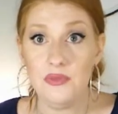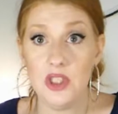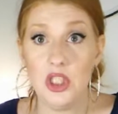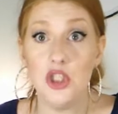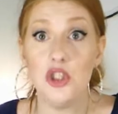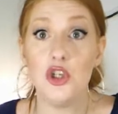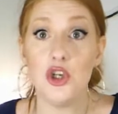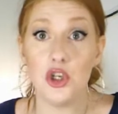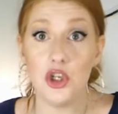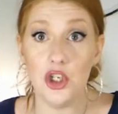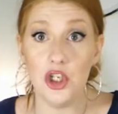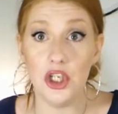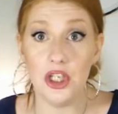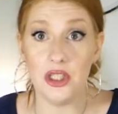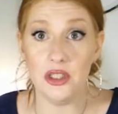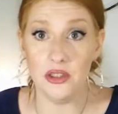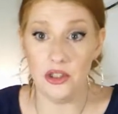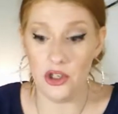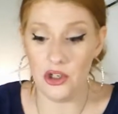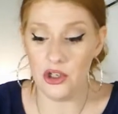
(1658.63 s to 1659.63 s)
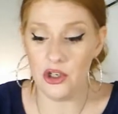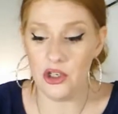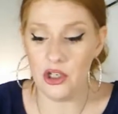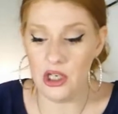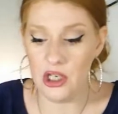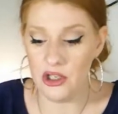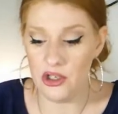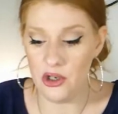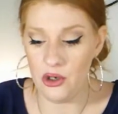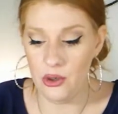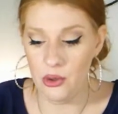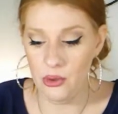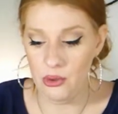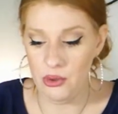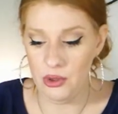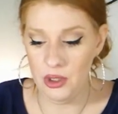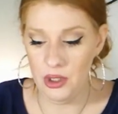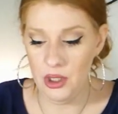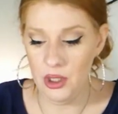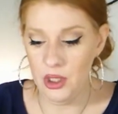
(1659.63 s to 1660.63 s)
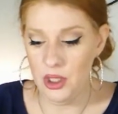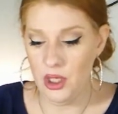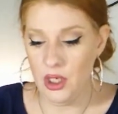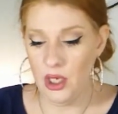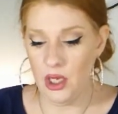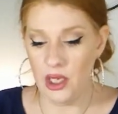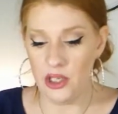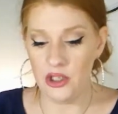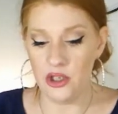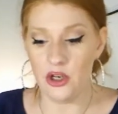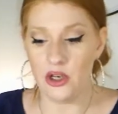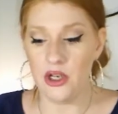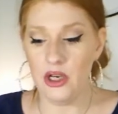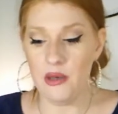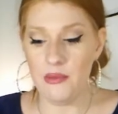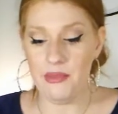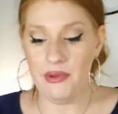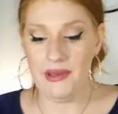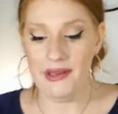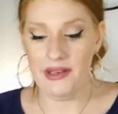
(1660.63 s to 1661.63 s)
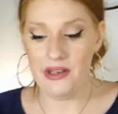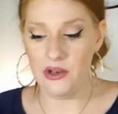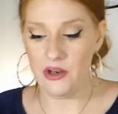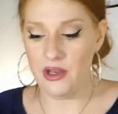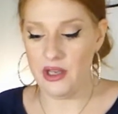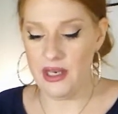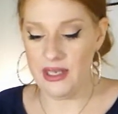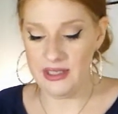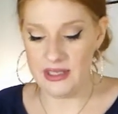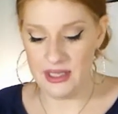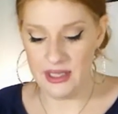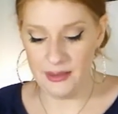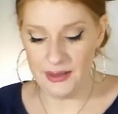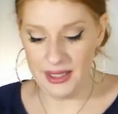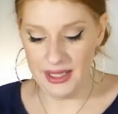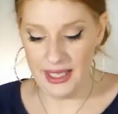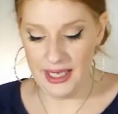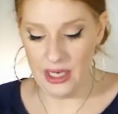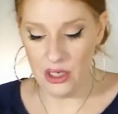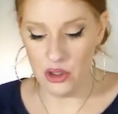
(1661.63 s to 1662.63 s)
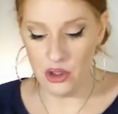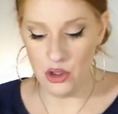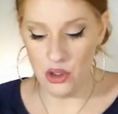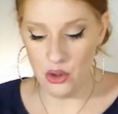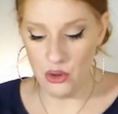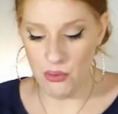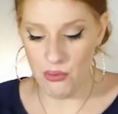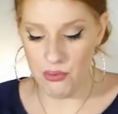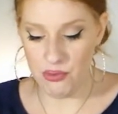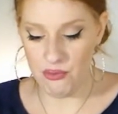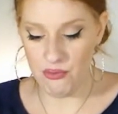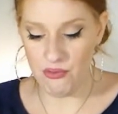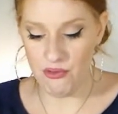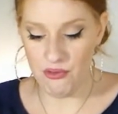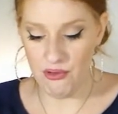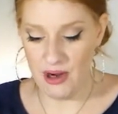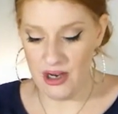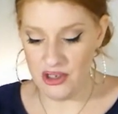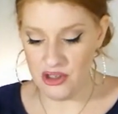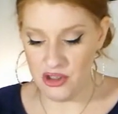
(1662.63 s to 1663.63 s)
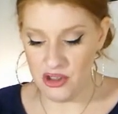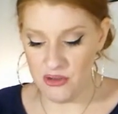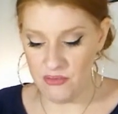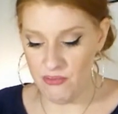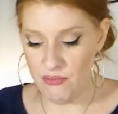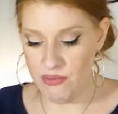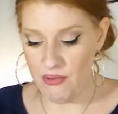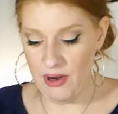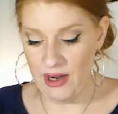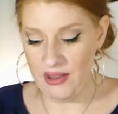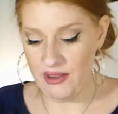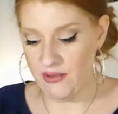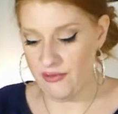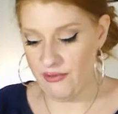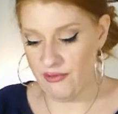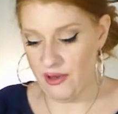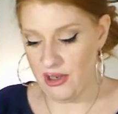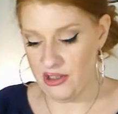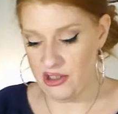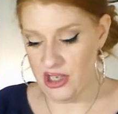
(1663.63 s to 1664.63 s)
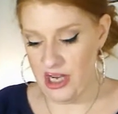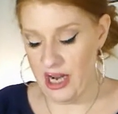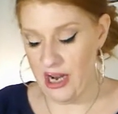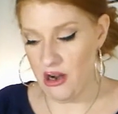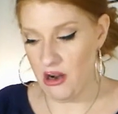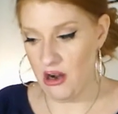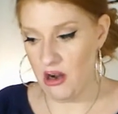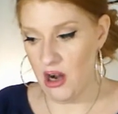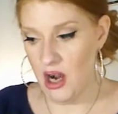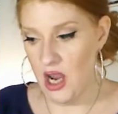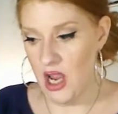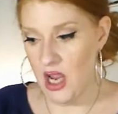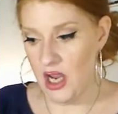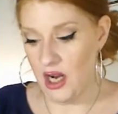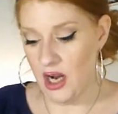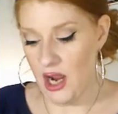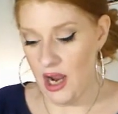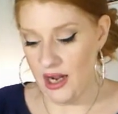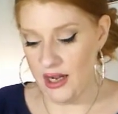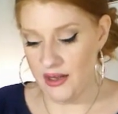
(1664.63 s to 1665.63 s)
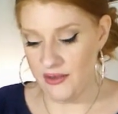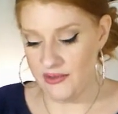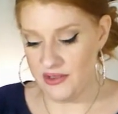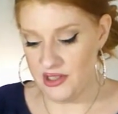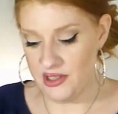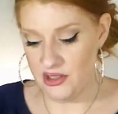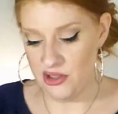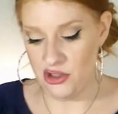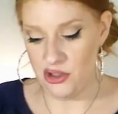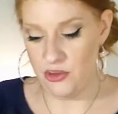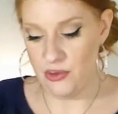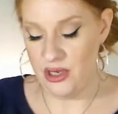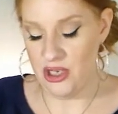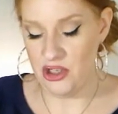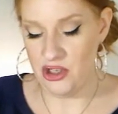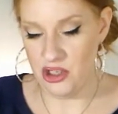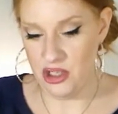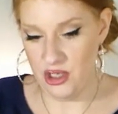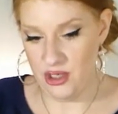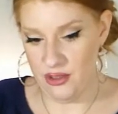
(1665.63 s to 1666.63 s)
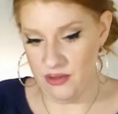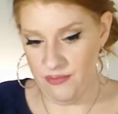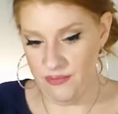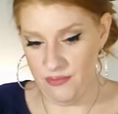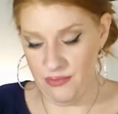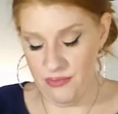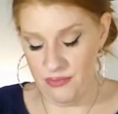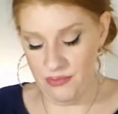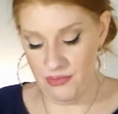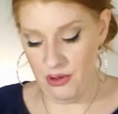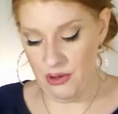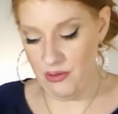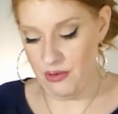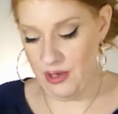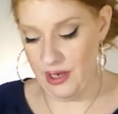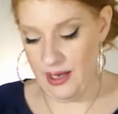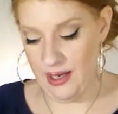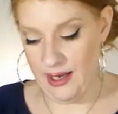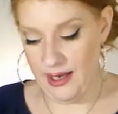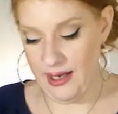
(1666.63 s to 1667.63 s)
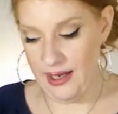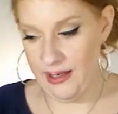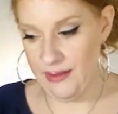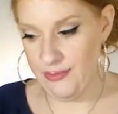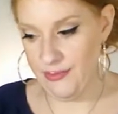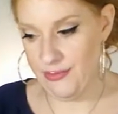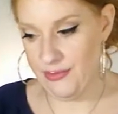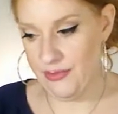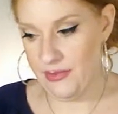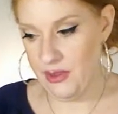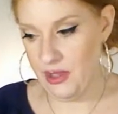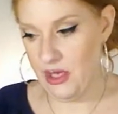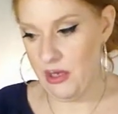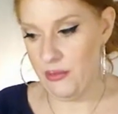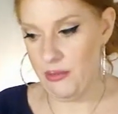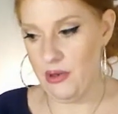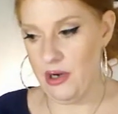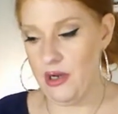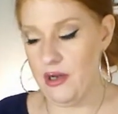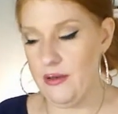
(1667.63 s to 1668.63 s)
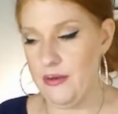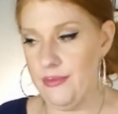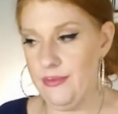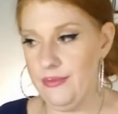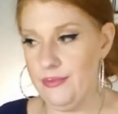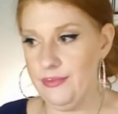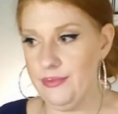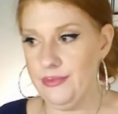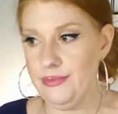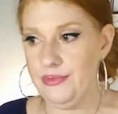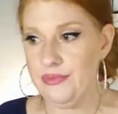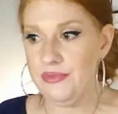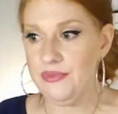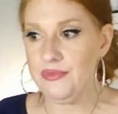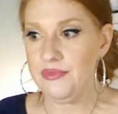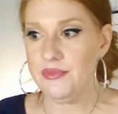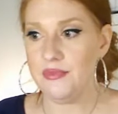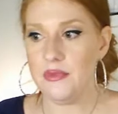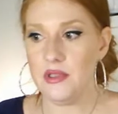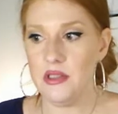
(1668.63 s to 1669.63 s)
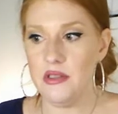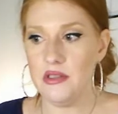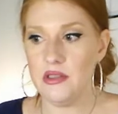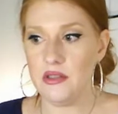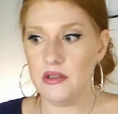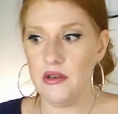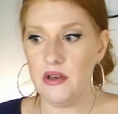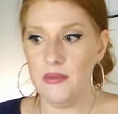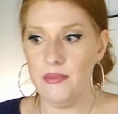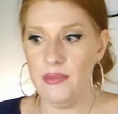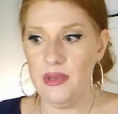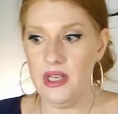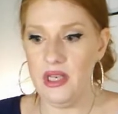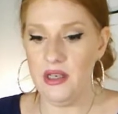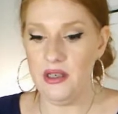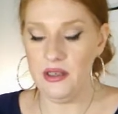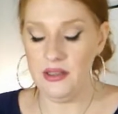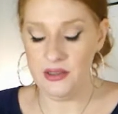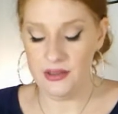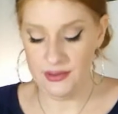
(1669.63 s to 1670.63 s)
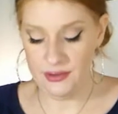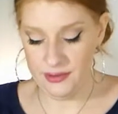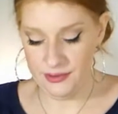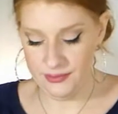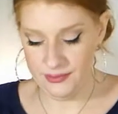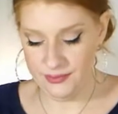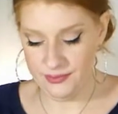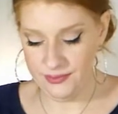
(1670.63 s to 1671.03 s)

You're good. You're good on your own. And it's gonna be like a new fresh breath of fresh air kind of situation. Okay, Libra. Scorpio.